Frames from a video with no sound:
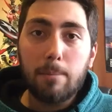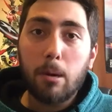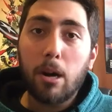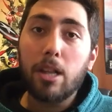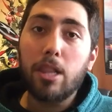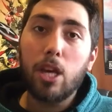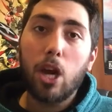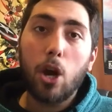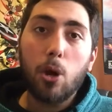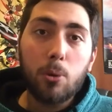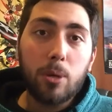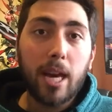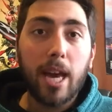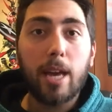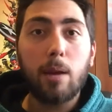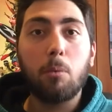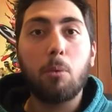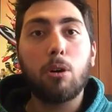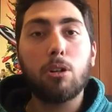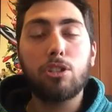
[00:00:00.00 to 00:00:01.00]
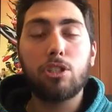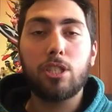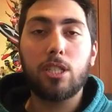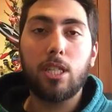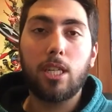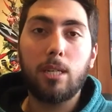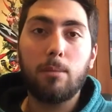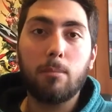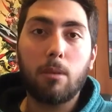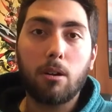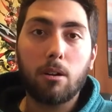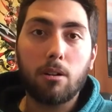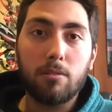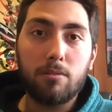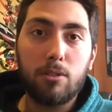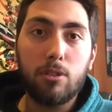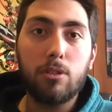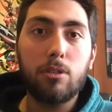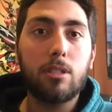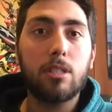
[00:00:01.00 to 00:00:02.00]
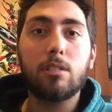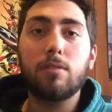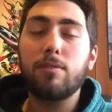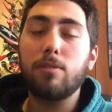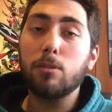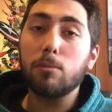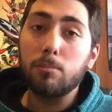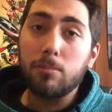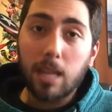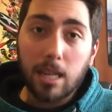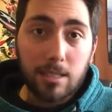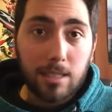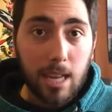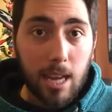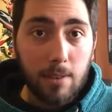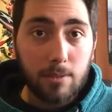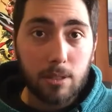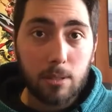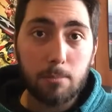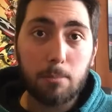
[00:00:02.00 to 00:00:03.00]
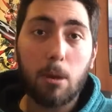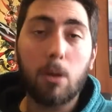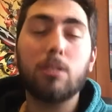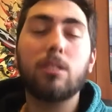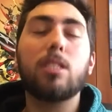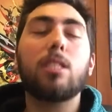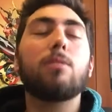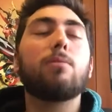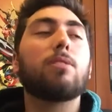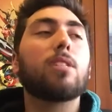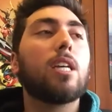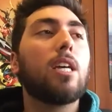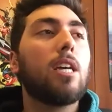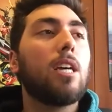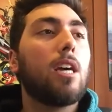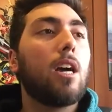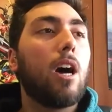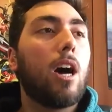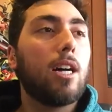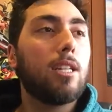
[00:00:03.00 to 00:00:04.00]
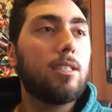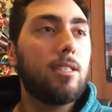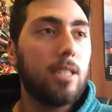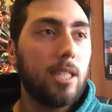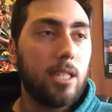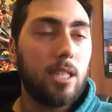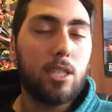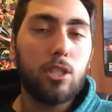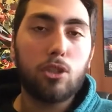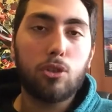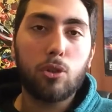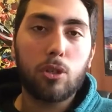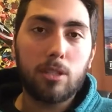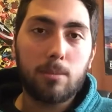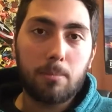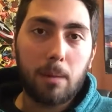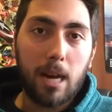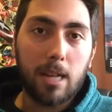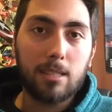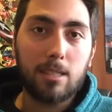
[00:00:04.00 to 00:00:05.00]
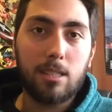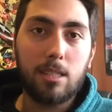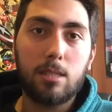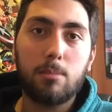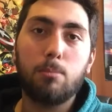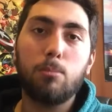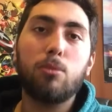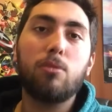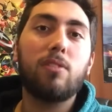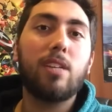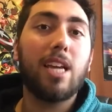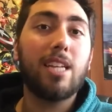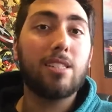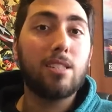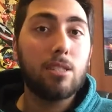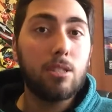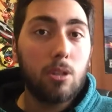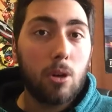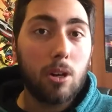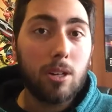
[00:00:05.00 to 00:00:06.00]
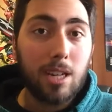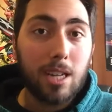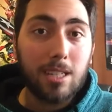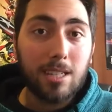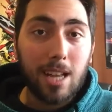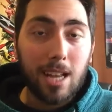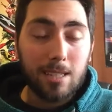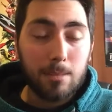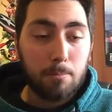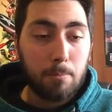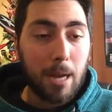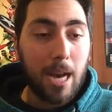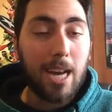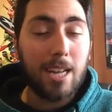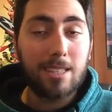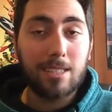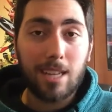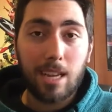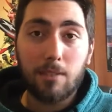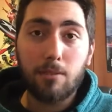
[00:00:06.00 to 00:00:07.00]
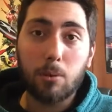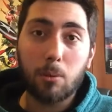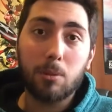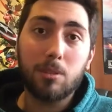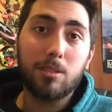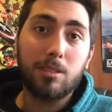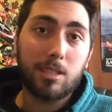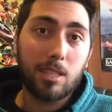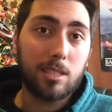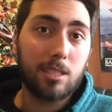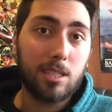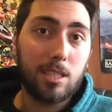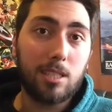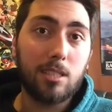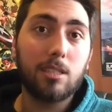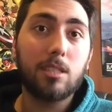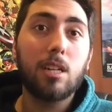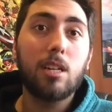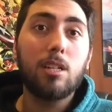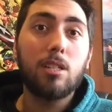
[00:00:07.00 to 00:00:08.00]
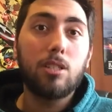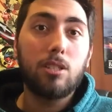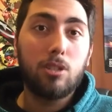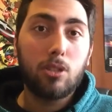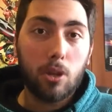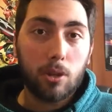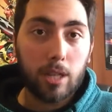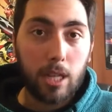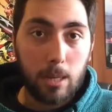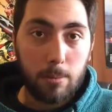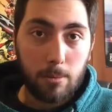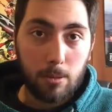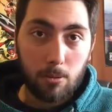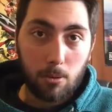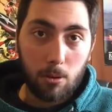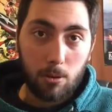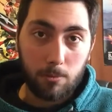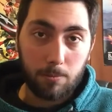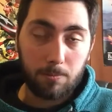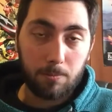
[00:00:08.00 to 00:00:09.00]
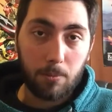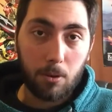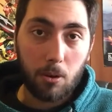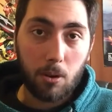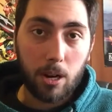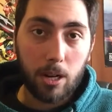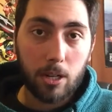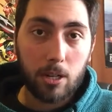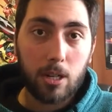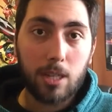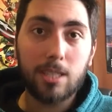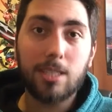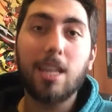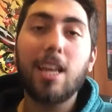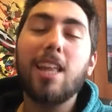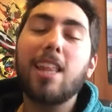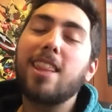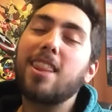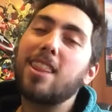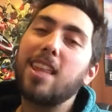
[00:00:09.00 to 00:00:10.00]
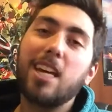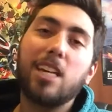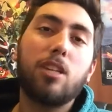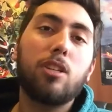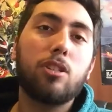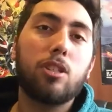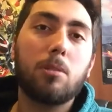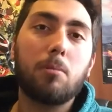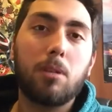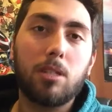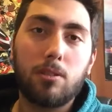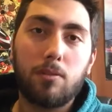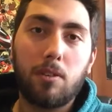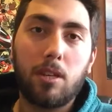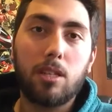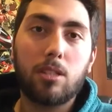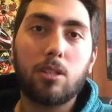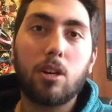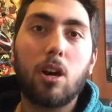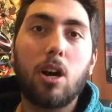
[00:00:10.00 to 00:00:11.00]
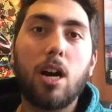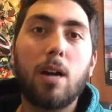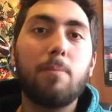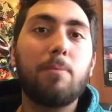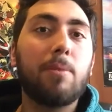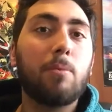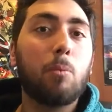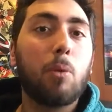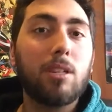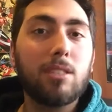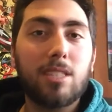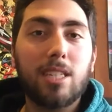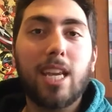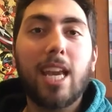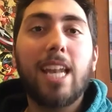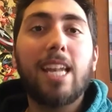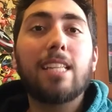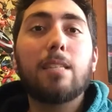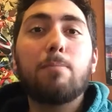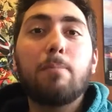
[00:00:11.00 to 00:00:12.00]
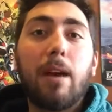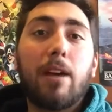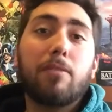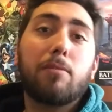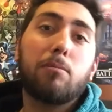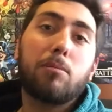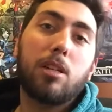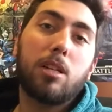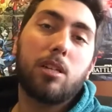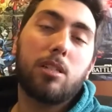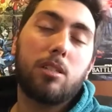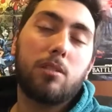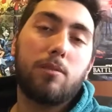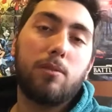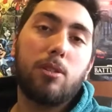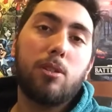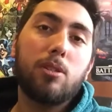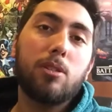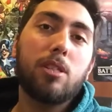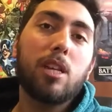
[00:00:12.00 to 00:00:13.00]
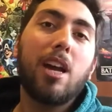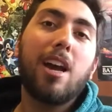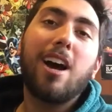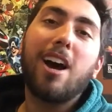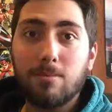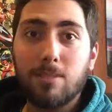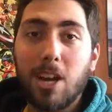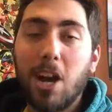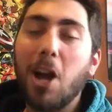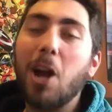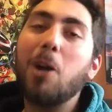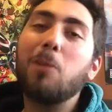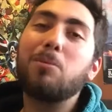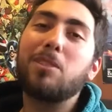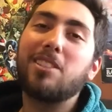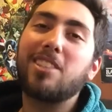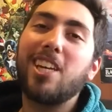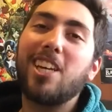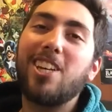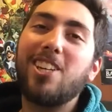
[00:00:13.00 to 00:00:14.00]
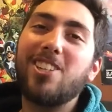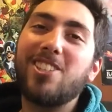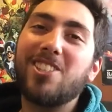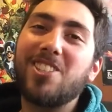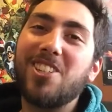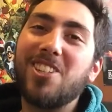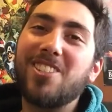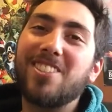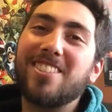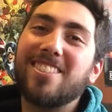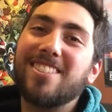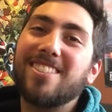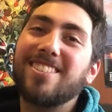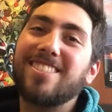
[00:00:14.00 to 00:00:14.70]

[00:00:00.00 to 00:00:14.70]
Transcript: by the okay watch in my review. This film does have some positives. I did enjoy parts of this movie. It's not as bad as everyone says it is. Don't get me wrong. All right, guys. Thank you so much for your time. Once again, it's Matt from Chunky's Reviews. I hope to see you soon.